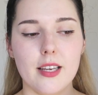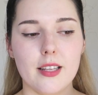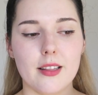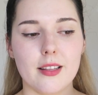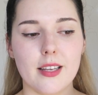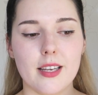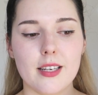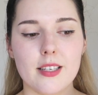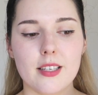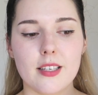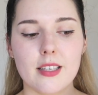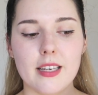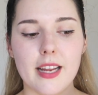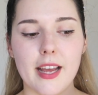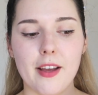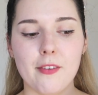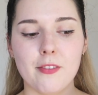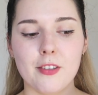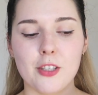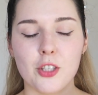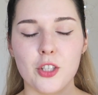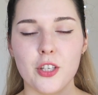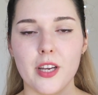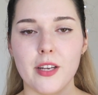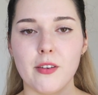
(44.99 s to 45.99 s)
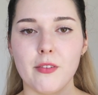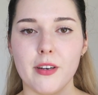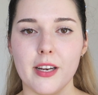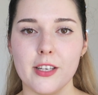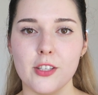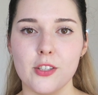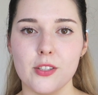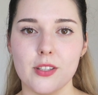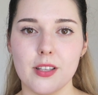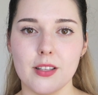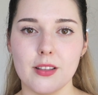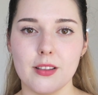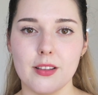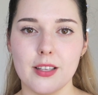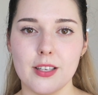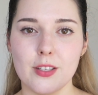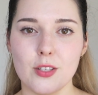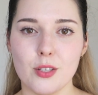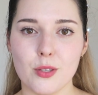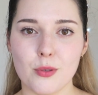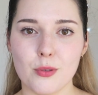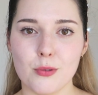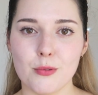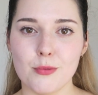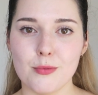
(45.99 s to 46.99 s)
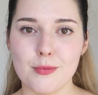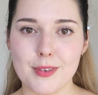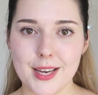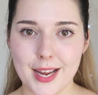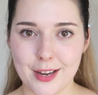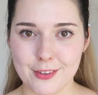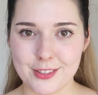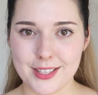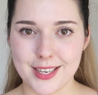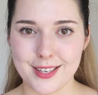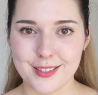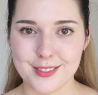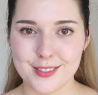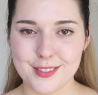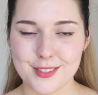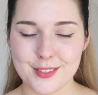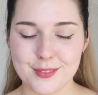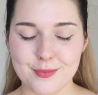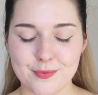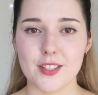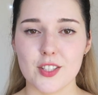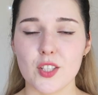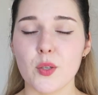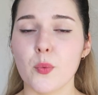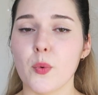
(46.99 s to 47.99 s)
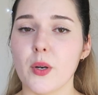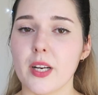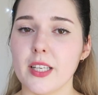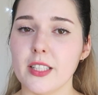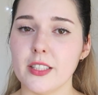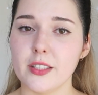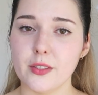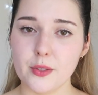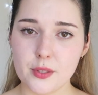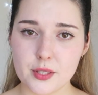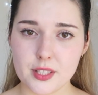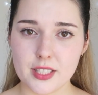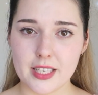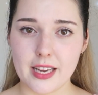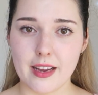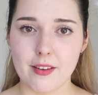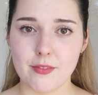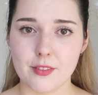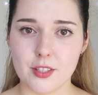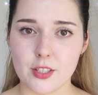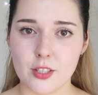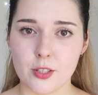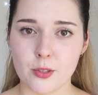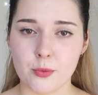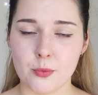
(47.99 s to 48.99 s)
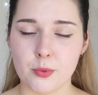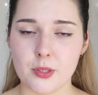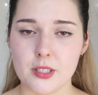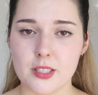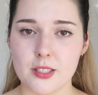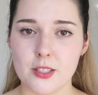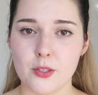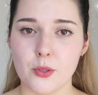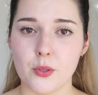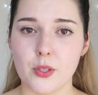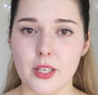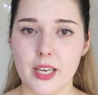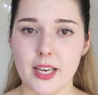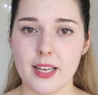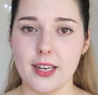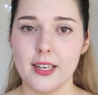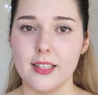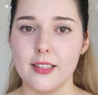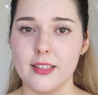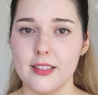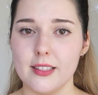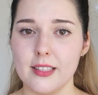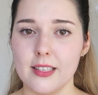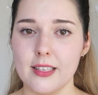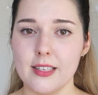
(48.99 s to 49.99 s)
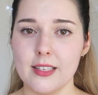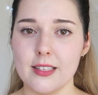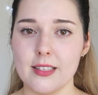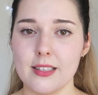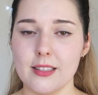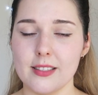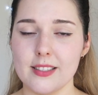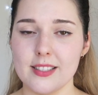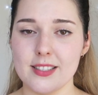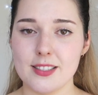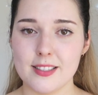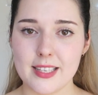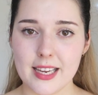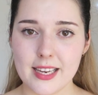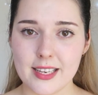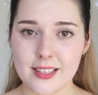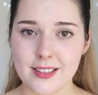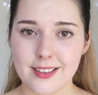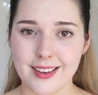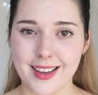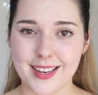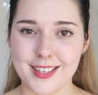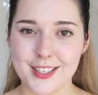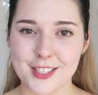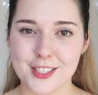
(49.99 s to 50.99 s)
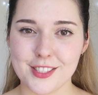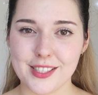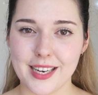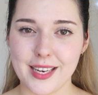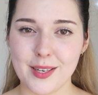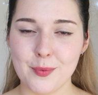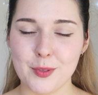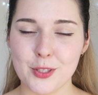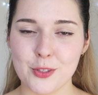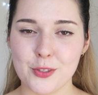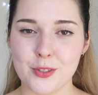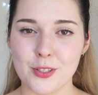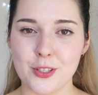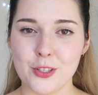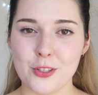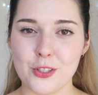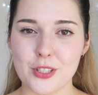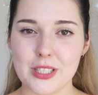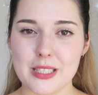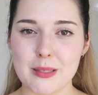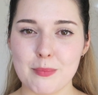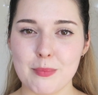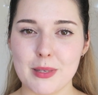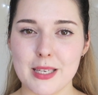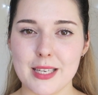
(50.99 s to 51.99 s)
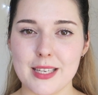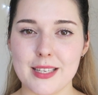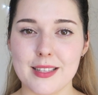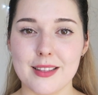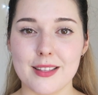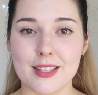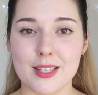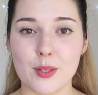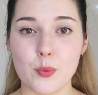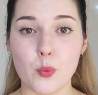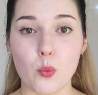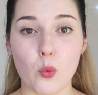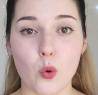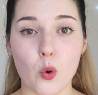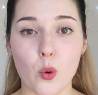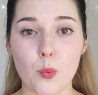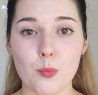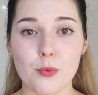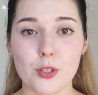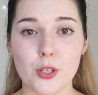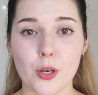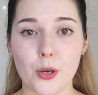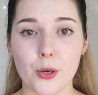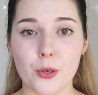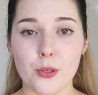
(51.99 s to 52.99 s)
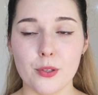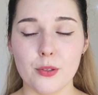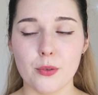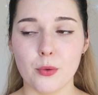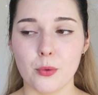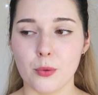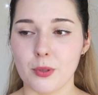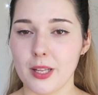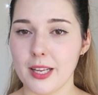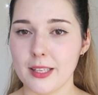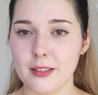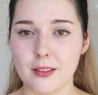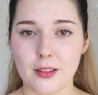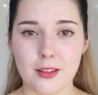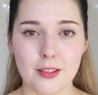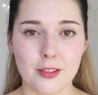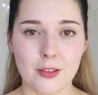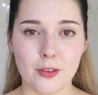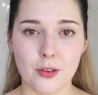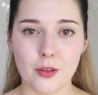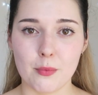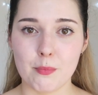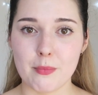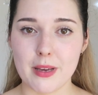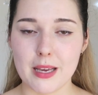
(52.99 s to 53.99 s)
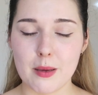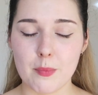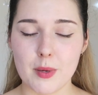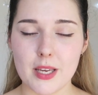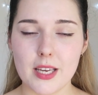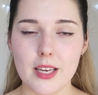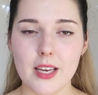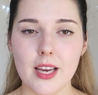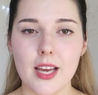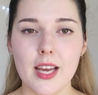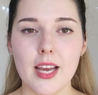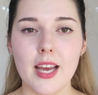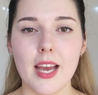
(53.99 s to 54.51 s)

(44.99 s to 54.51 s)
They didn't have the shade range that they do nowadays. So what I used to have to do was to get the second lighter shade, which would usually be the warm tone or like the third maybe,